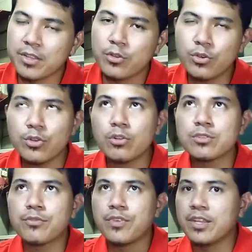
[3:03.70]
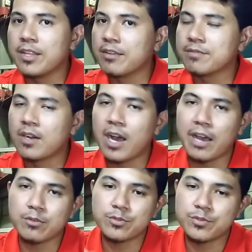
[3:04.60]
mean, you could also feed them
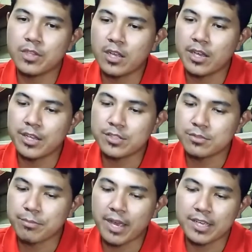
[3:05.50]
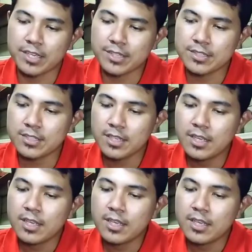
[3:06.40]
houseflies, maggots,